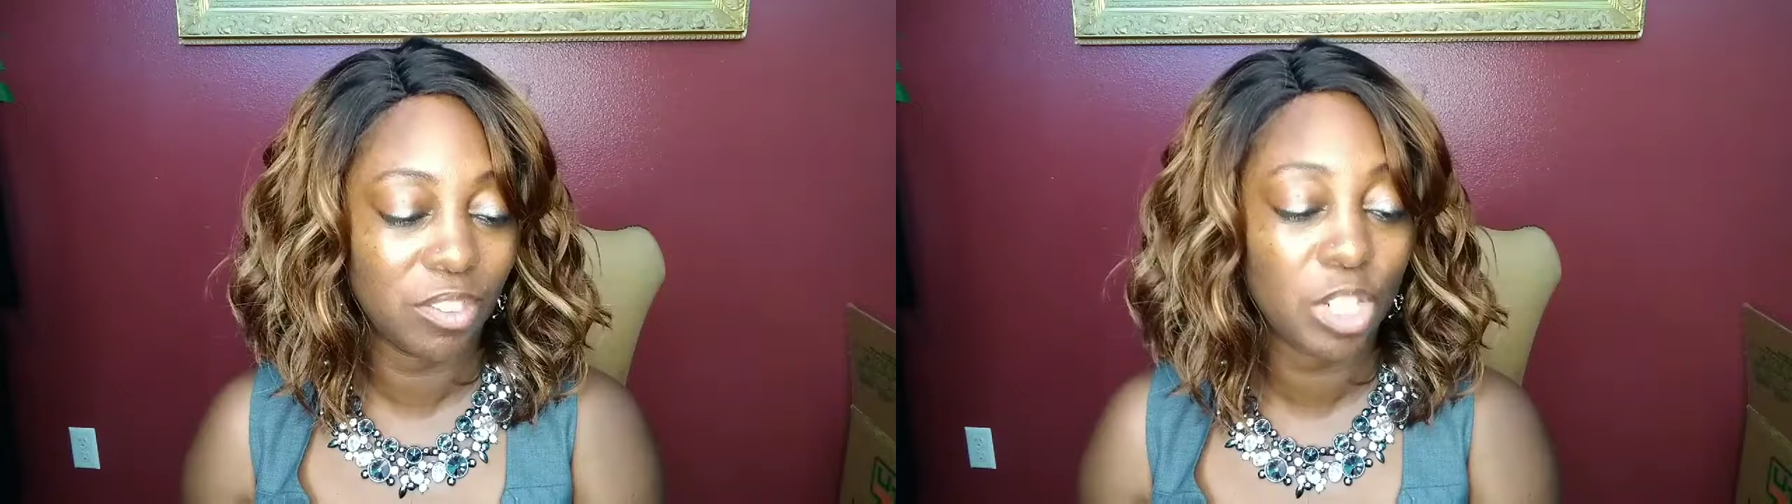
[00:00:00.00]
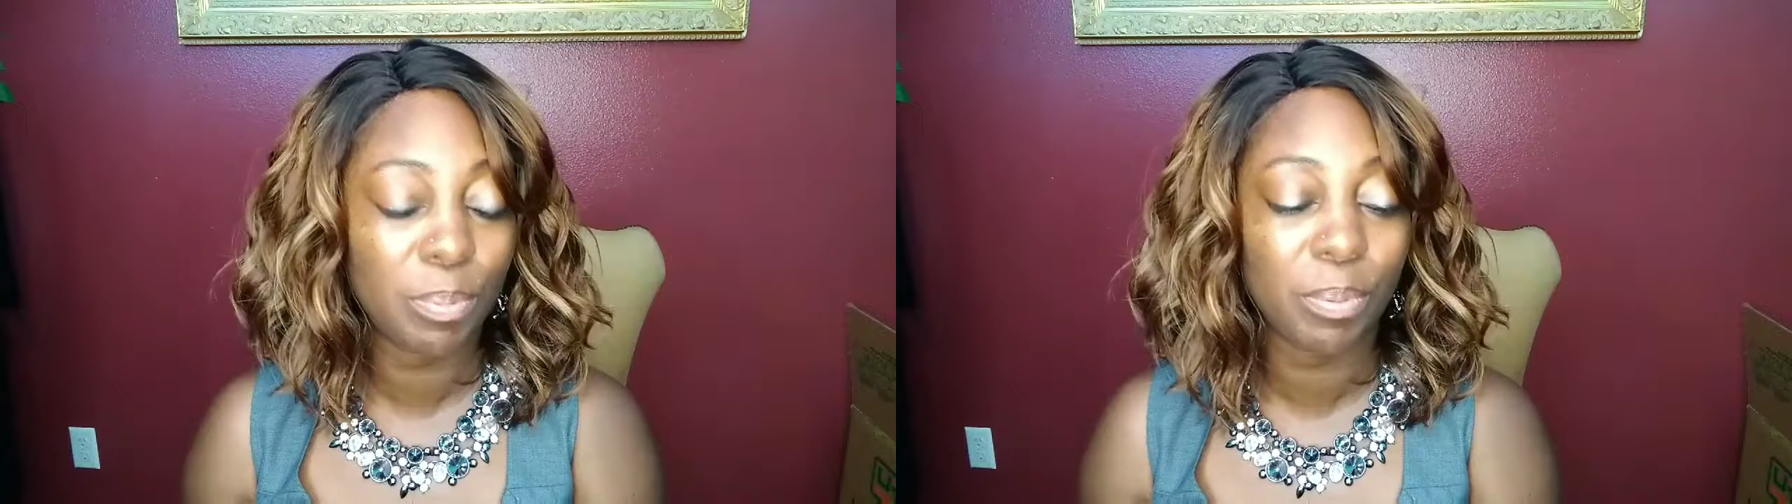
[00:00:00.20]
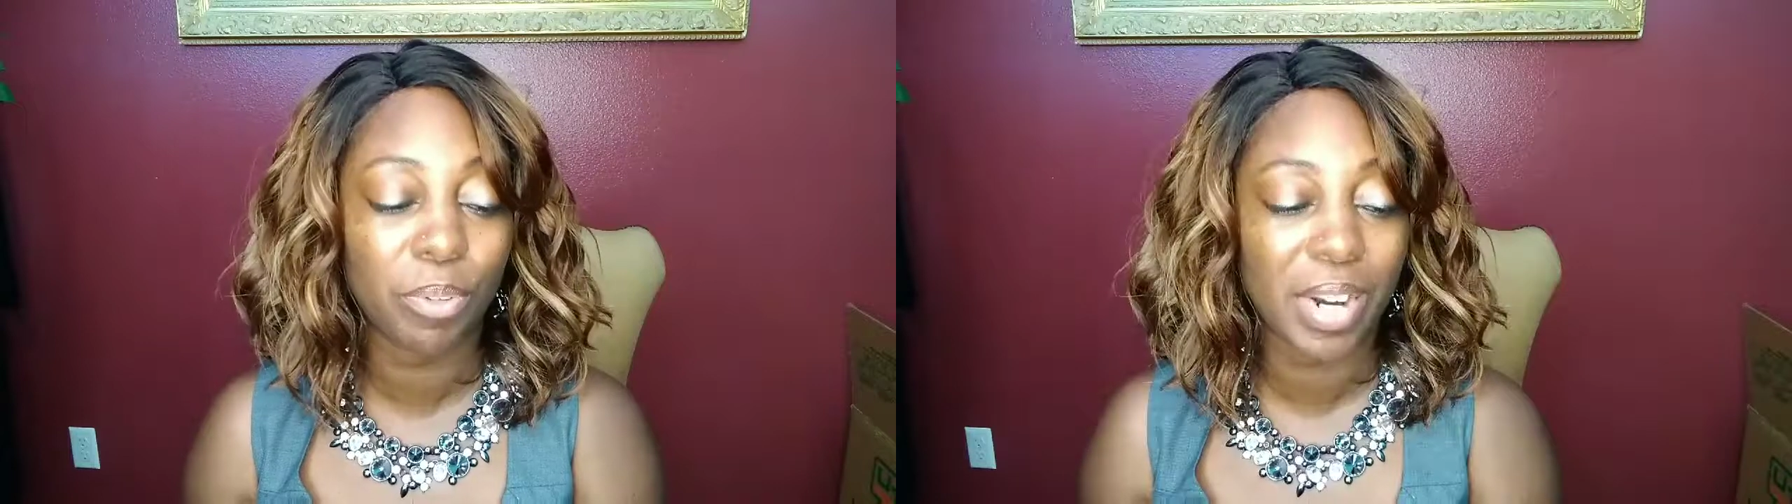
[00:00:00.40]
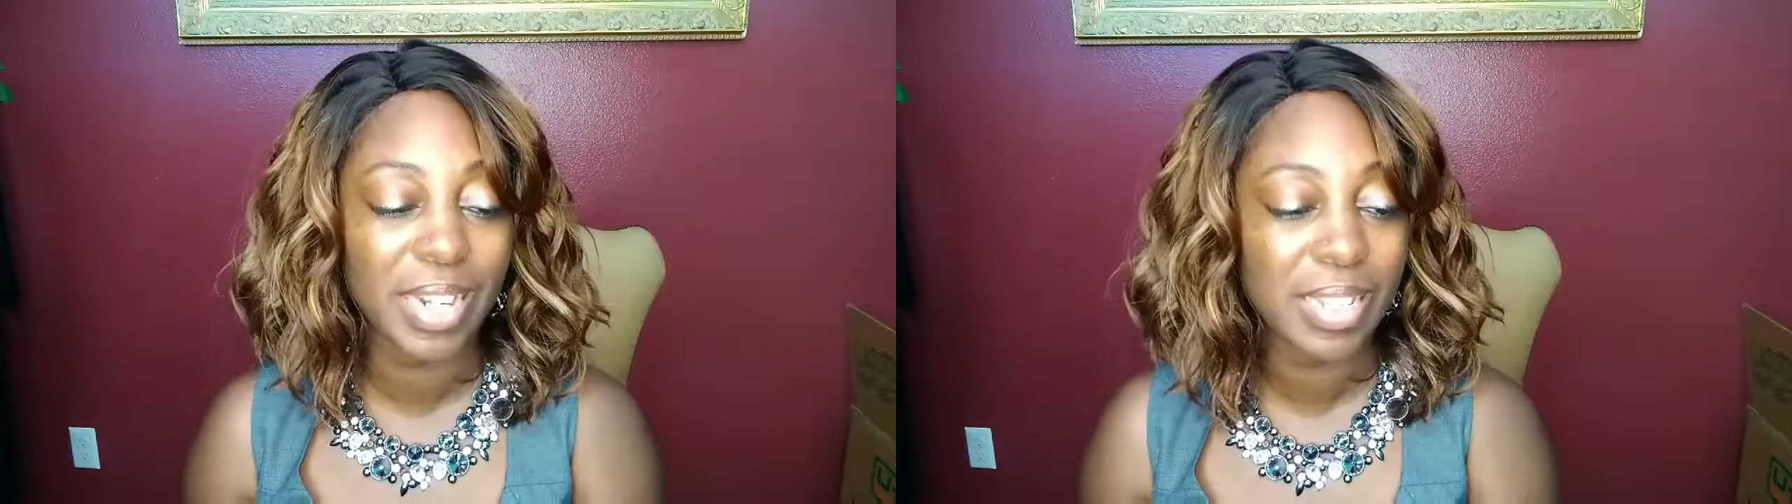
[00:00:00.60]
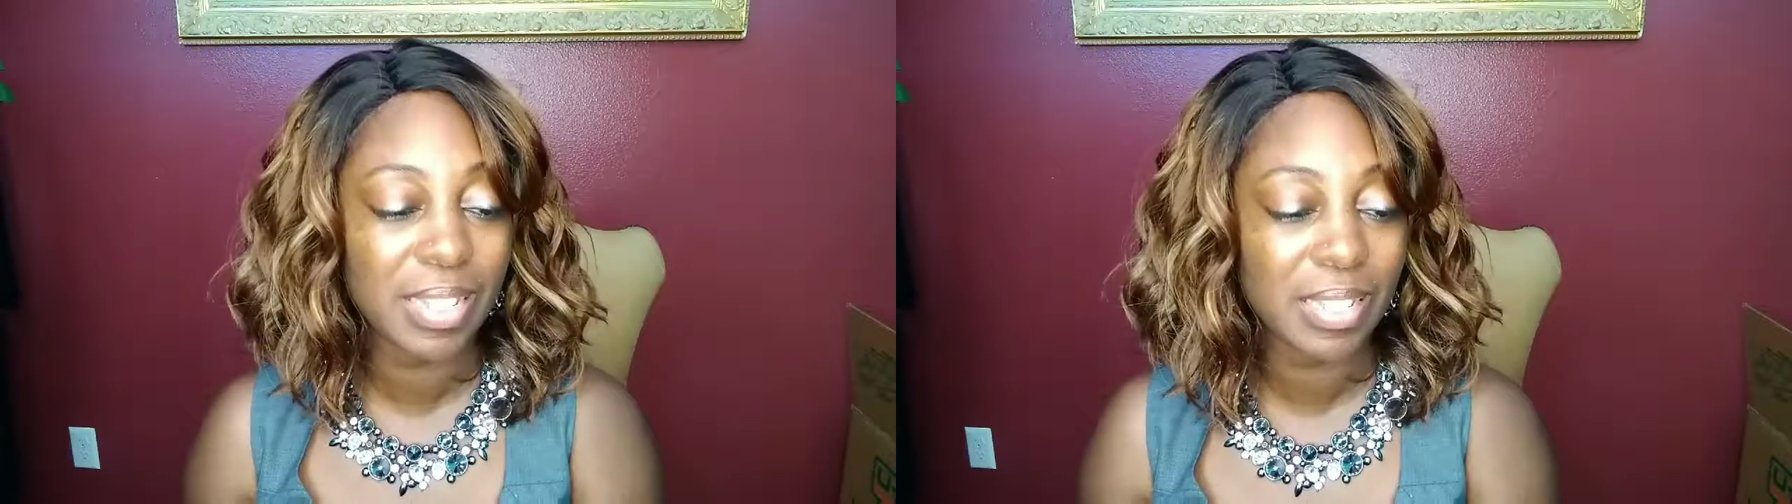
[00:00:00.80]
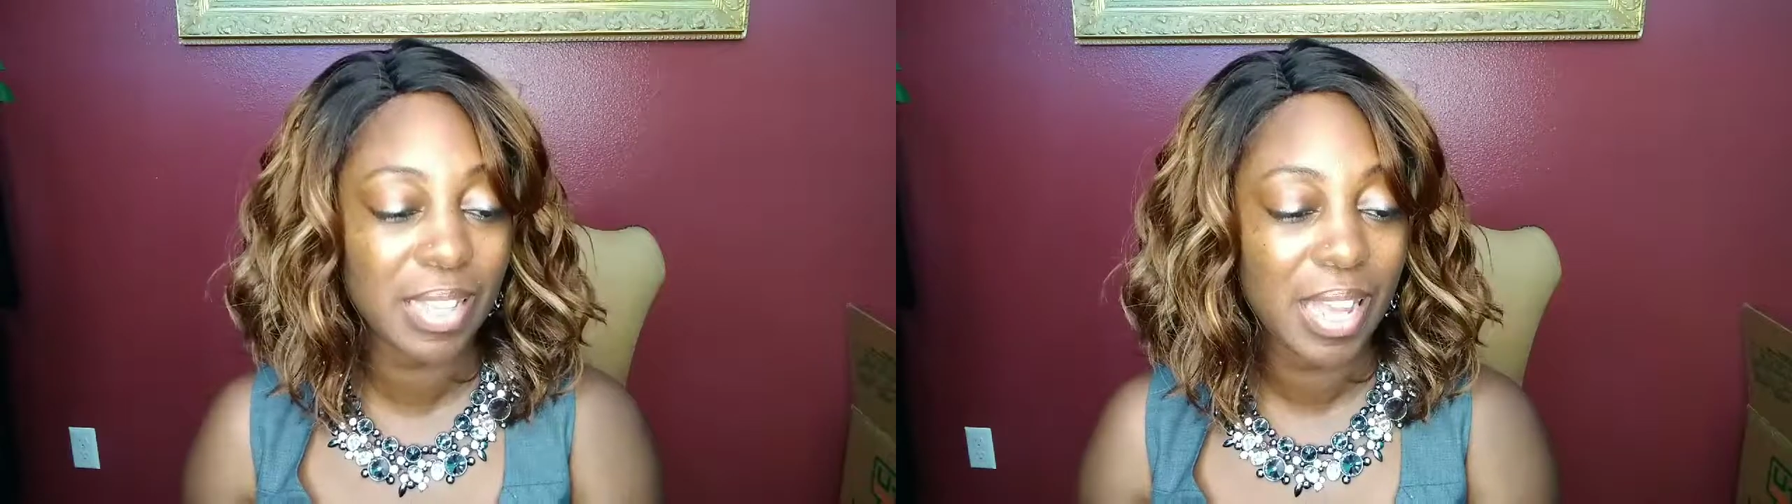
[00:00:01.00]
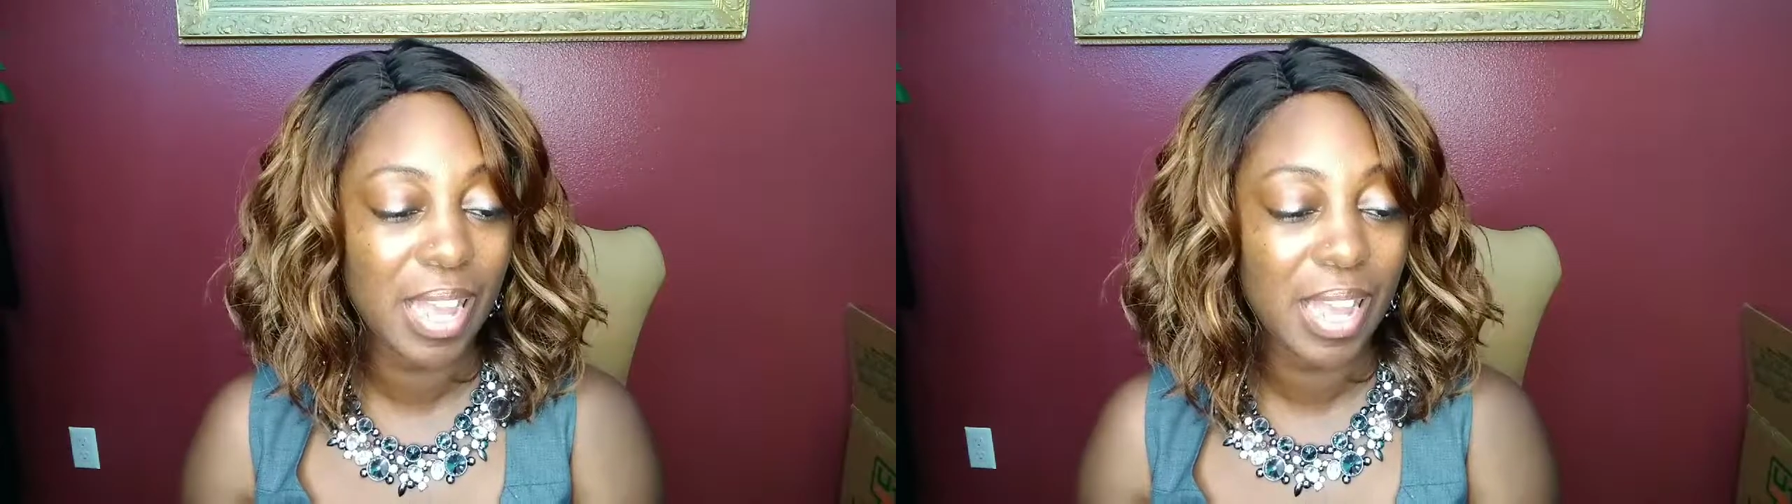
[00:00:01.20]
cheaper price.